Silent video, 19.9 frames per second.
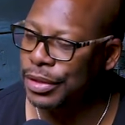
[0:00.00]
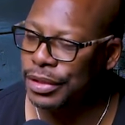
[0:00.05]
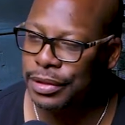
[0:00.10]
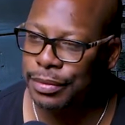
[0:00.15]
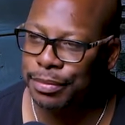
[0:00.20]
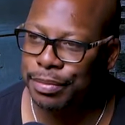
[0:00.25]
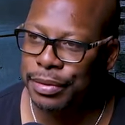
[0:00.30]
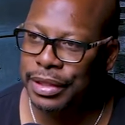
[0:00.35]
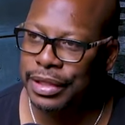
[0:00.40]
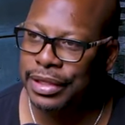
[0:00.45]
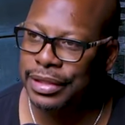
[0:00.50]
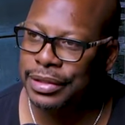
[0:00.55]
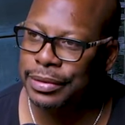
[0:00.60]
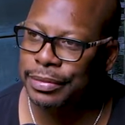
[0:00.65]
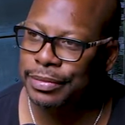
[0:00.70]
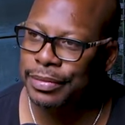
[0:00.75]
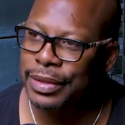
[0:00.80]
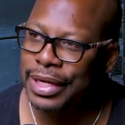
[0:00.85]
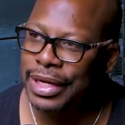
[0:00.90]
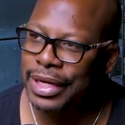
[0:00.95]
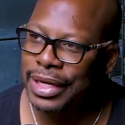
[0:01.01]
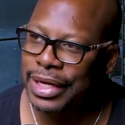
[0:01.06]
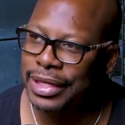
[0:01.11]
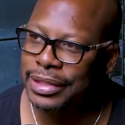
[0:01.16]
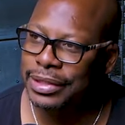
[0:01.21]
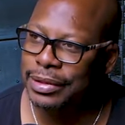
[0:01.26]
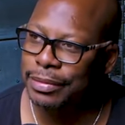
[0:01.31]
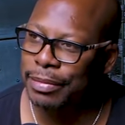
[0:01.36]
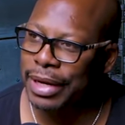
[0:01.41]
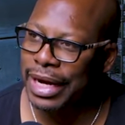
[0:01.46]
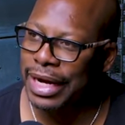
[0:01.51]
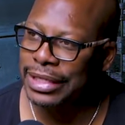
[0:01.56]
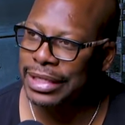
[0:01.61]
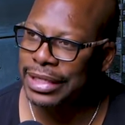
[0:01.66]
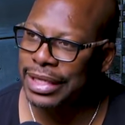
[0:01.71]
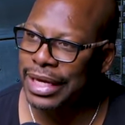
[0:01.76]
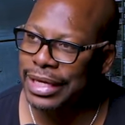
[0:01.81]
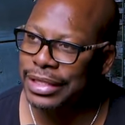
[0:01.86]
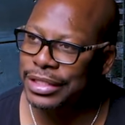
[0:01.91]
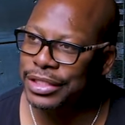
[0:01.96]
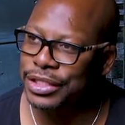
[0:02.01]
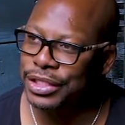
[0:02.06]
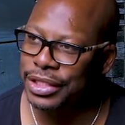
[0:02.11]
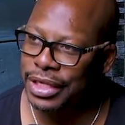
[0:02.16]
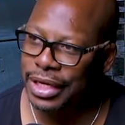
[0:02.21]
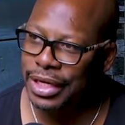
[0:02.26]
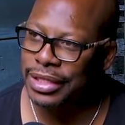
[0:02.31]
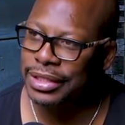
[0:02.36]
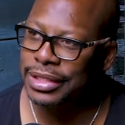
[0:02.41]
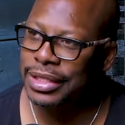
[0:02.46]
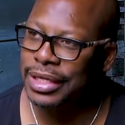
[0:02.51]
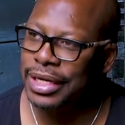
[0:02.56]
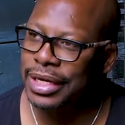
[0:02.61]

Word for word: It's some, it's some, it's somebody that just